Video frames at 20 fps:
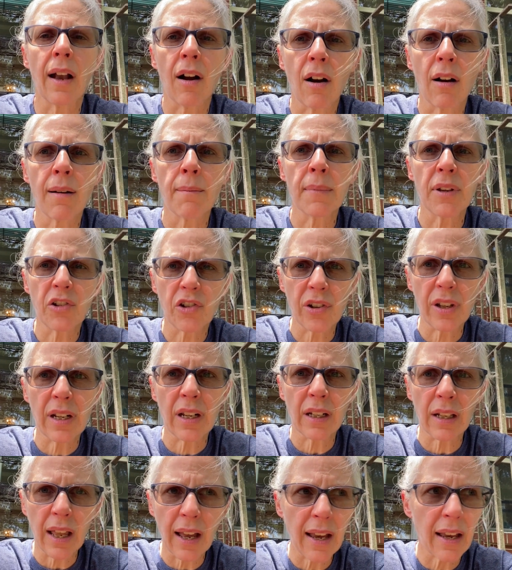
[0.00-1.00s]
our mission
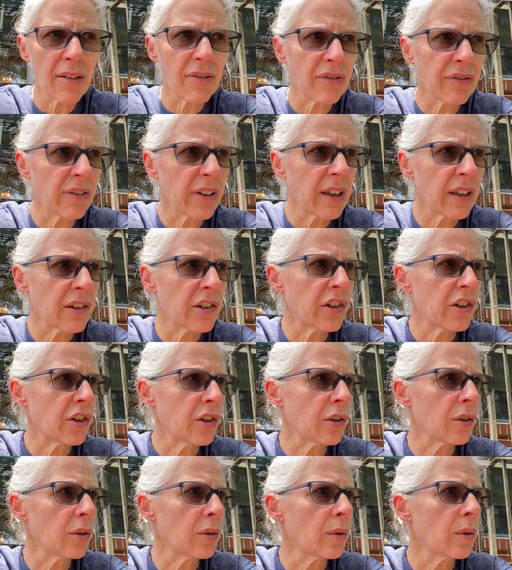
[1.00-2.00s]
in life is
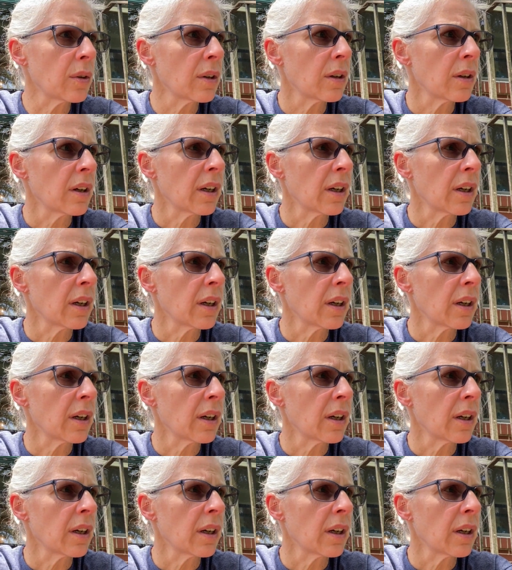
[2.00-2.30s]
to